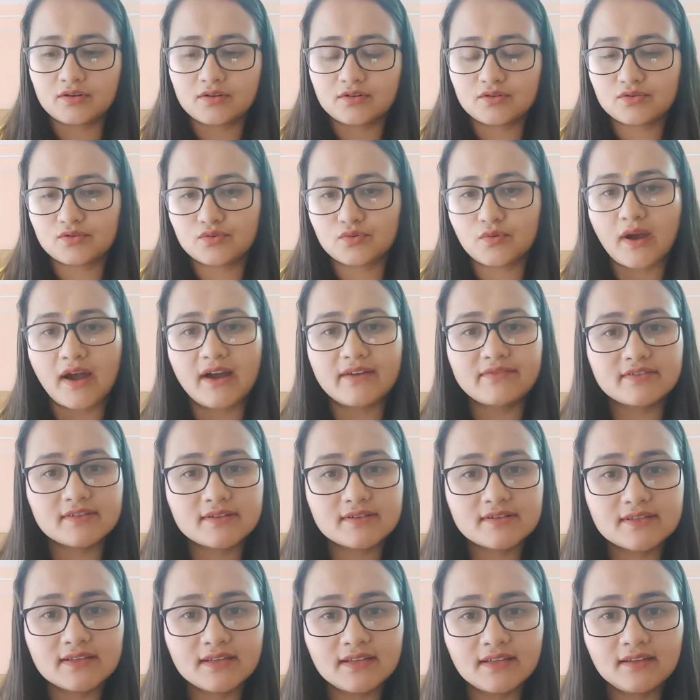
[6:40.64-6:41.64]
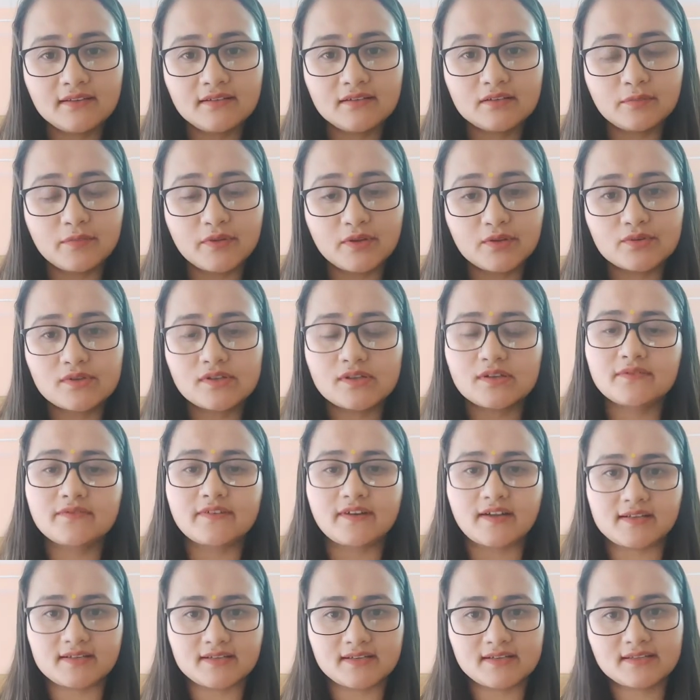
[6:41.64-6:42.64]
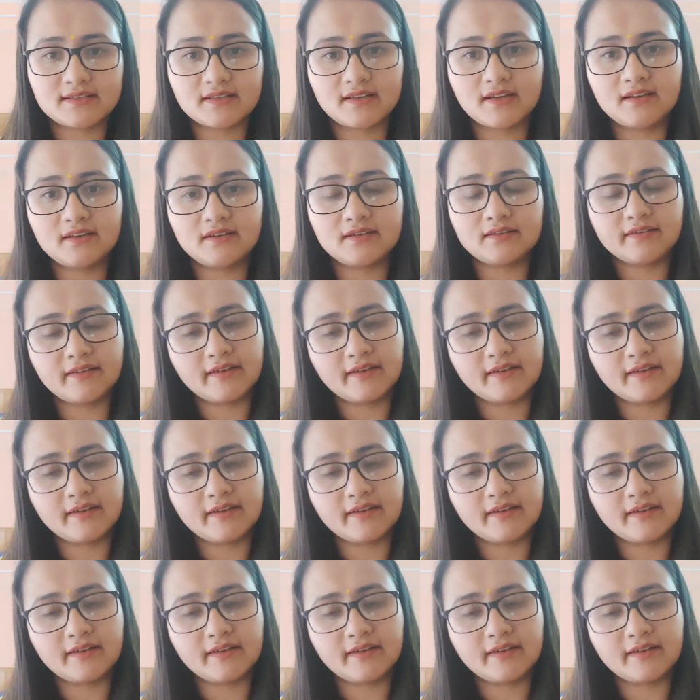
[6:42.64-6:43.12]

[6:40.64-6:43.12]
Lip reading: So after seeing the beauty of Rajasthan,